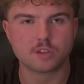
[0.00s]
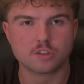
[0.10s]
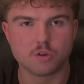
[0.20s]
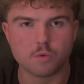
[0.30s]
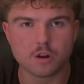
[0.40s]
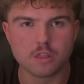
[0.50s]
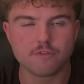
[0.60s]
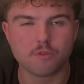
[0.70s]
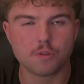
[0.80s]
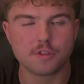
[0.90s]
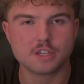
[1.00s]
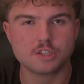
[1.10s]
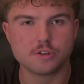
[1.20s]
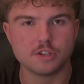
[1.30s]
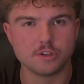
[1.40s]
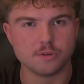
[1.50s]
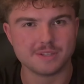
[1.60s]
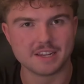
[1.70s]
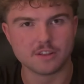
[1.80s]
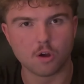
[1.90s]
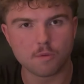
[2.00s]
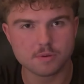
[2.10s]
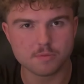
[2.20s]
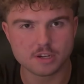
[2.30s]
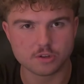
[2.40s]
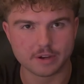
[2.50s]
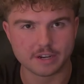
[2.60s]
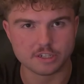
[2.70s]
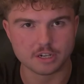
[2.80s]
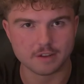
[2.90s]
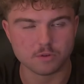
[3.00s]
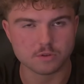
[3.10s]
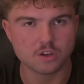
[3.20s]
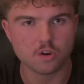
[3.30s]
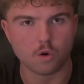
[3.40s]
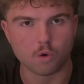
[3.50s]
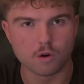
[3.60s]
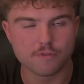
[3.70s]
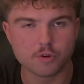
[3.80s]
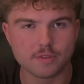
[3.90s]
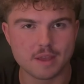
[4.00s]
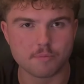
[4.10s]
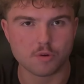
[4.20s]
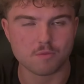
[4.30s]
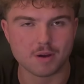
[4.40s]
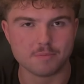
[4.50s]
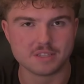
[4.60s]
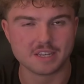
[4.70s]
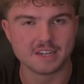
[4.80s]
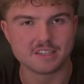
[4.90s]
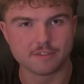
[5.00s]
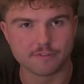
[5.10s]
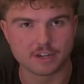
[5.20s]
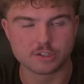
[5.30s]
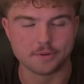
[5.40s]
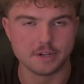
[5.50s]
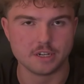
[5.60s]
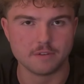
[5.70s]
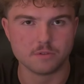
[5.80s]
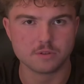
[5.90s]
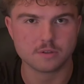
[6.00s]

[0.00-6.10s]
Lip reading: So what are the 4 things you can do to either optimize your energy levels, or if you're in that 0.1%, to fix your energy levels?